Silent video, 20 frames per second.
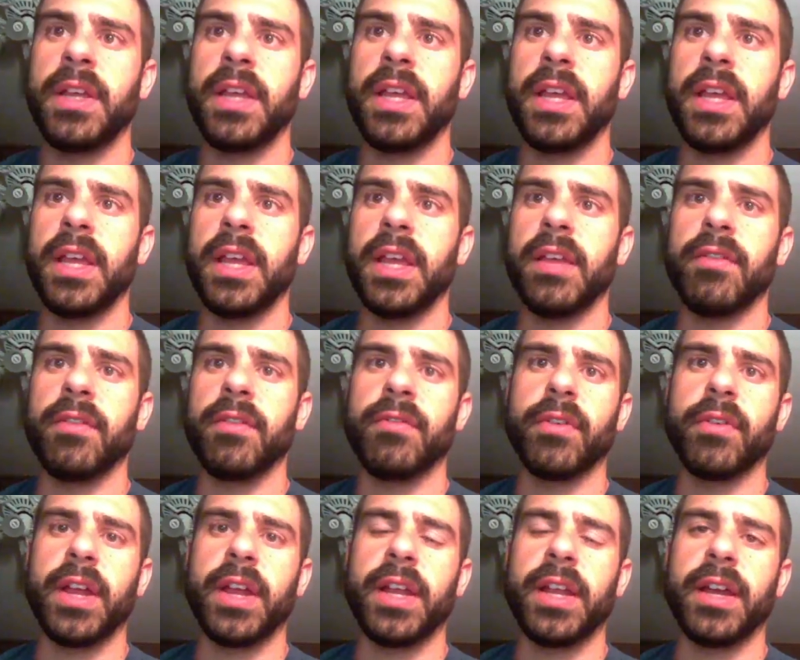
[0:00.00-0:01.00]
and
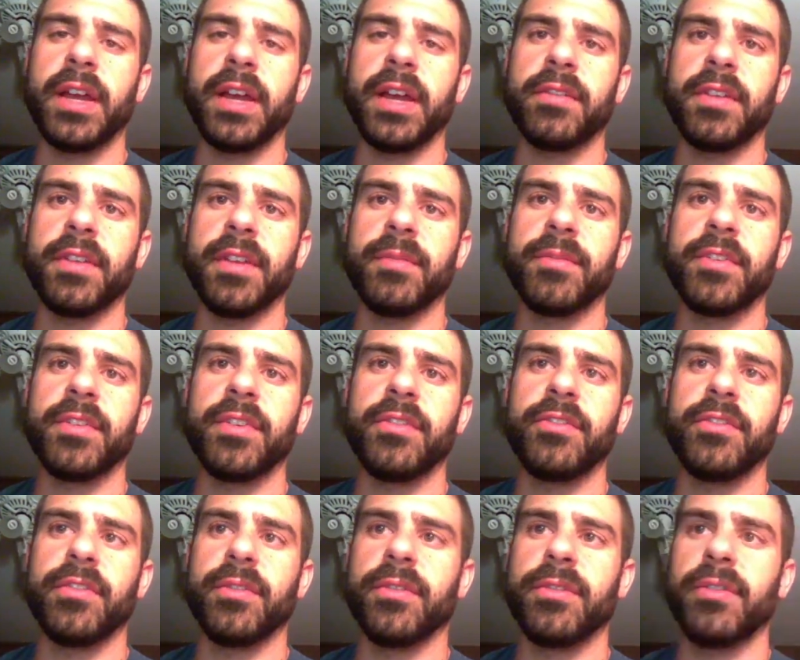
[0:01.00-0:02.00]
4 Ad Nauseam. So
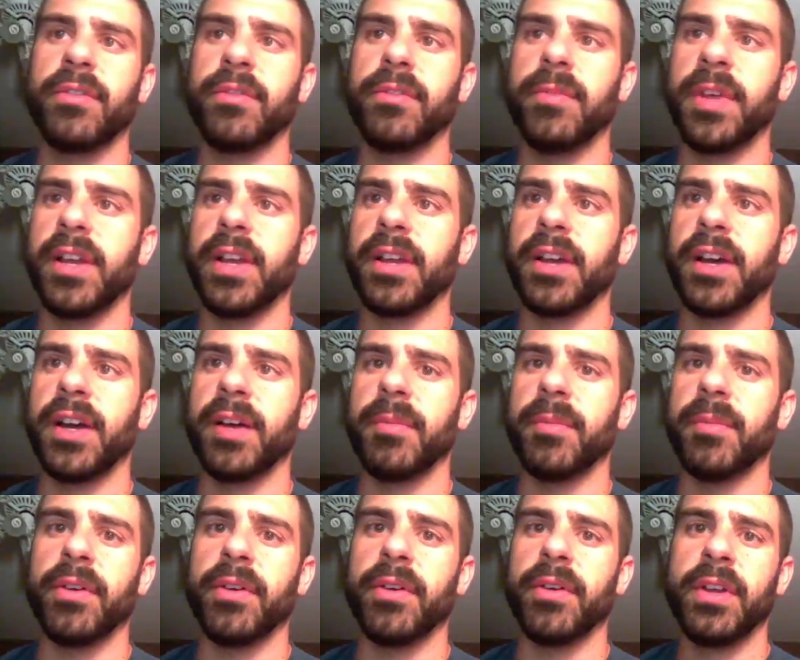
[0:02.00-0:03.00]
there's your main
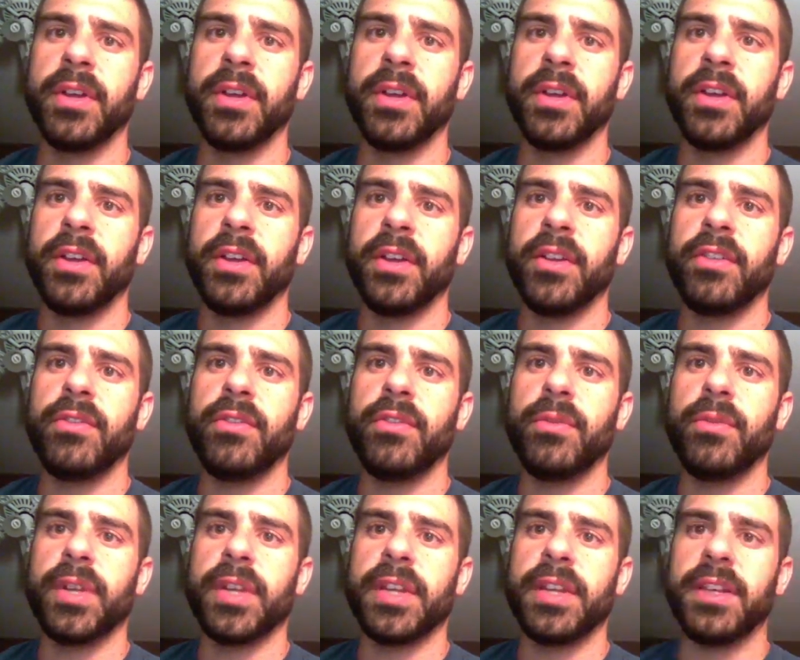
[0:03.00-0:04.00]
combo. 2
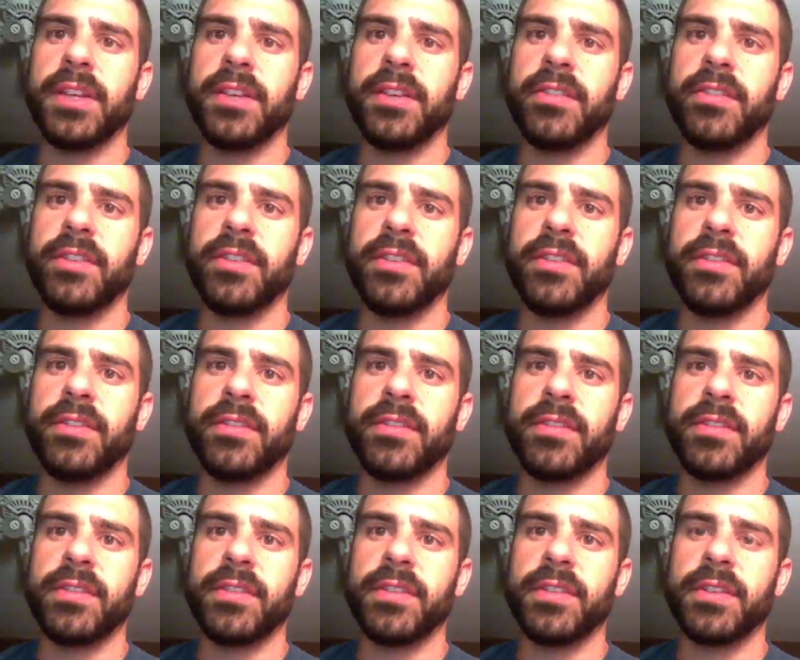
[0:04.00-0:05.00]
win
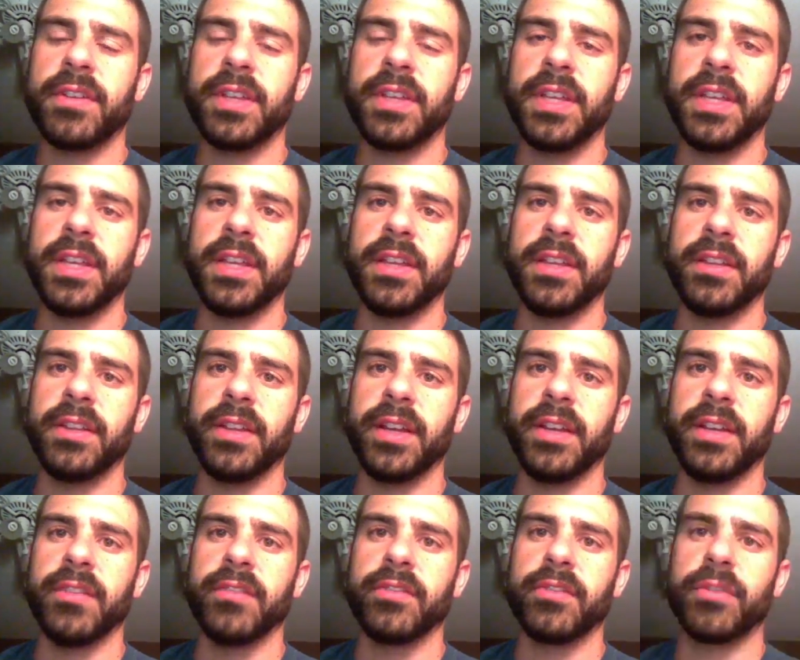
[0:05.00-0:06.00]
conditions and
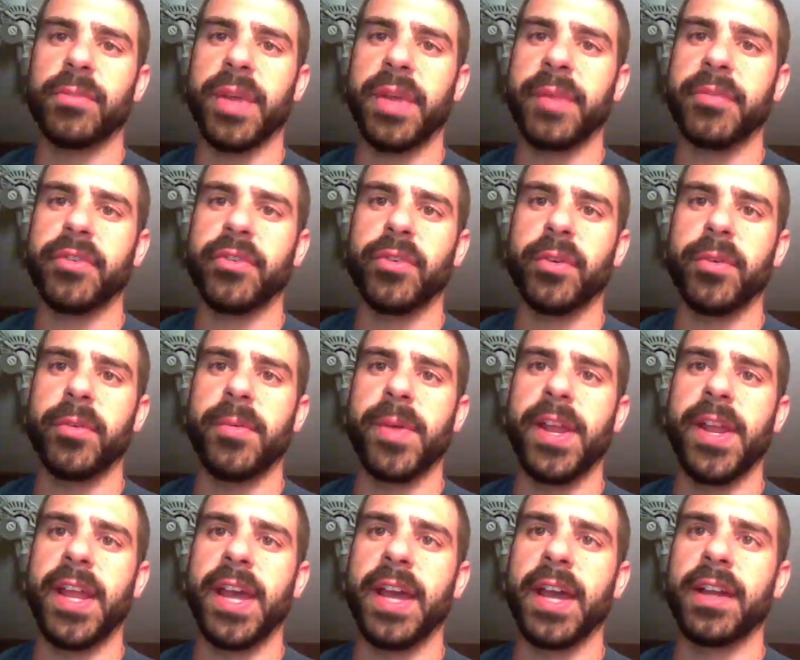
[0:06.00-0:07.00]
Lightning Storm Laboratory
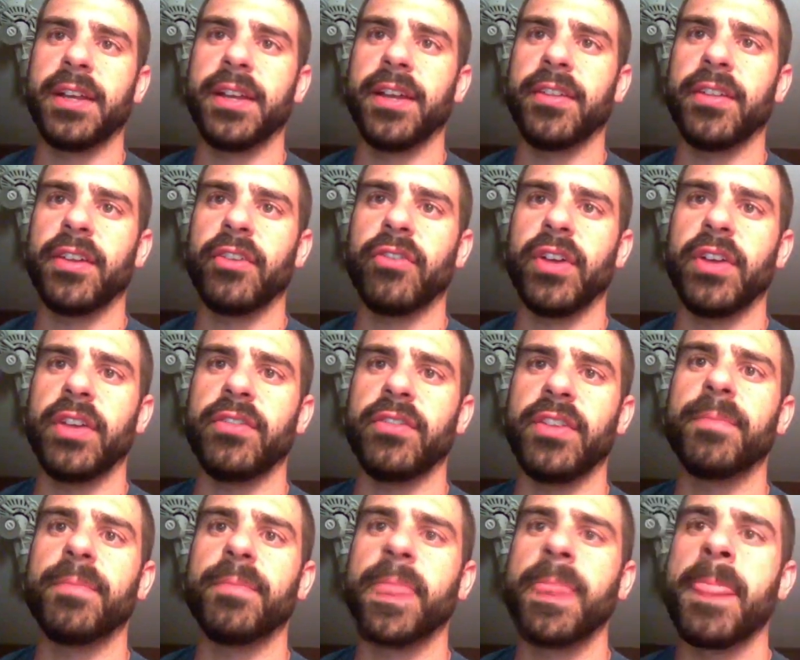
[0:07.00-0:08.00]
Maniac, nothing
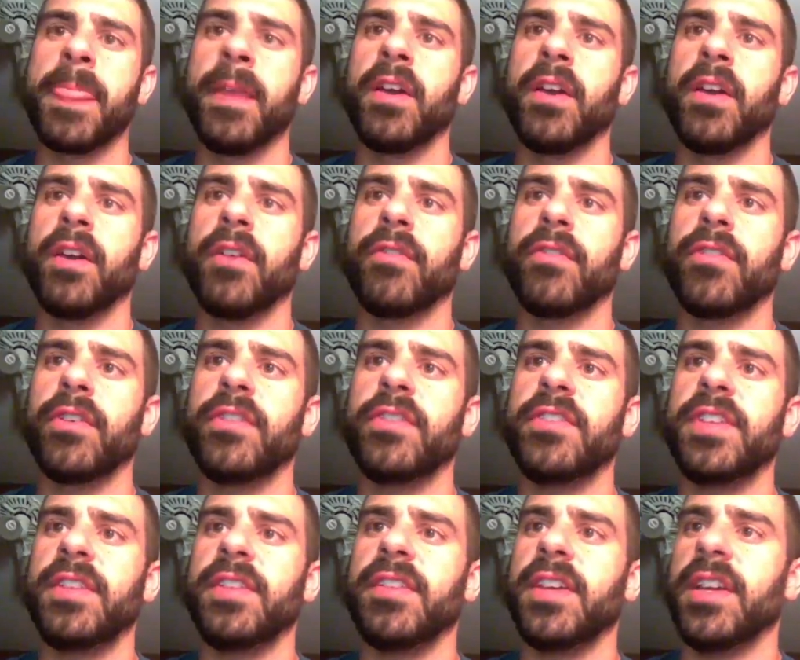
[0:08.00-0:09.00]
crazy.
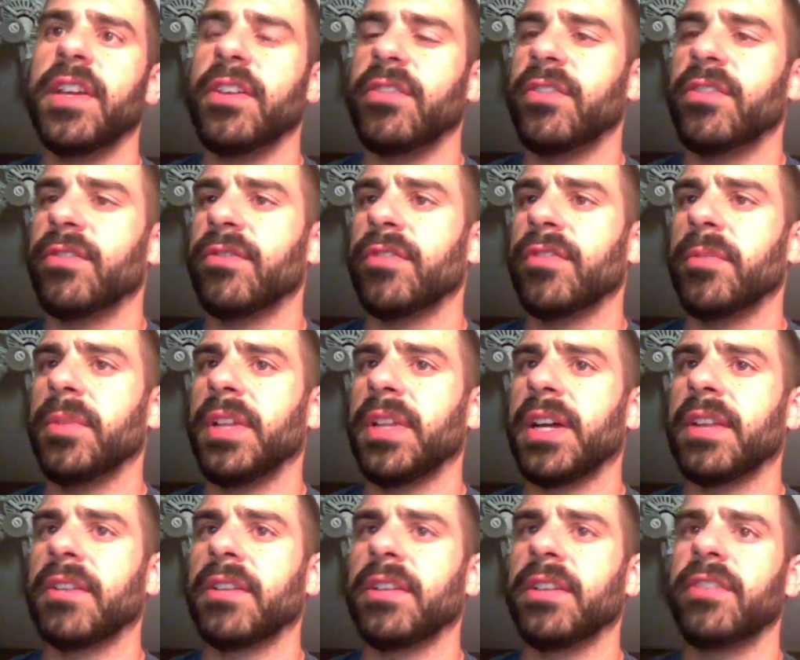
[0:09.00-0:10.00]
First deviation from a
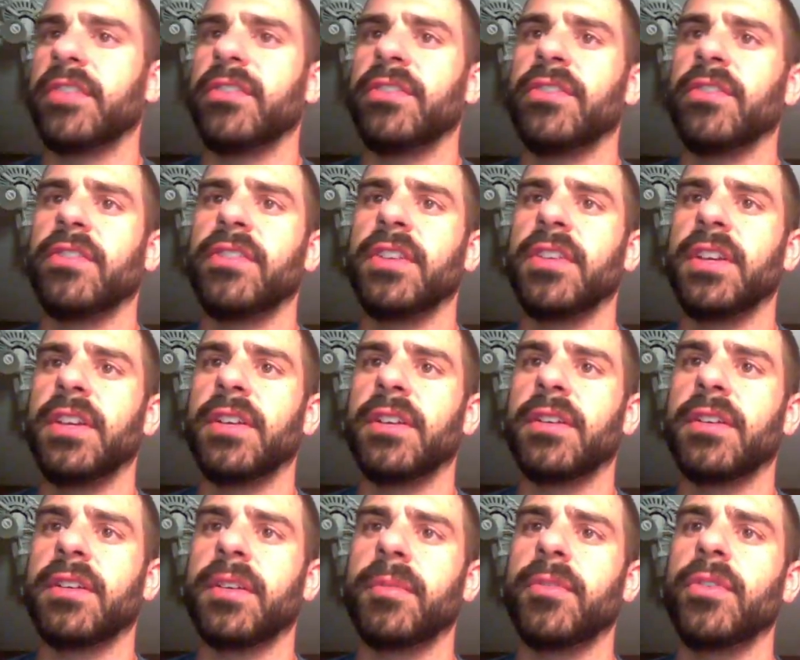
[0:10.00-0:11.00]
lot of the lists you
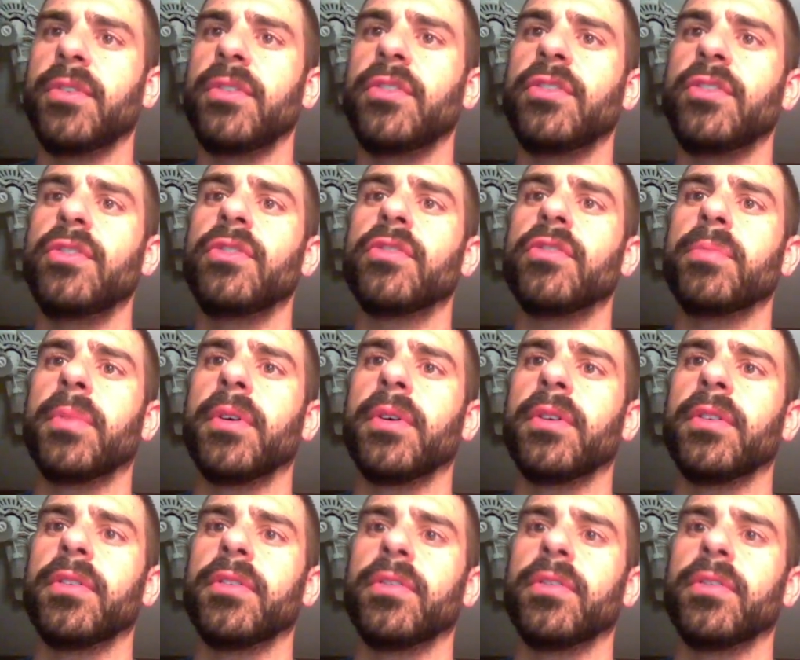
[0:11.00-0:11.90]
see, I'm doing 2 spoils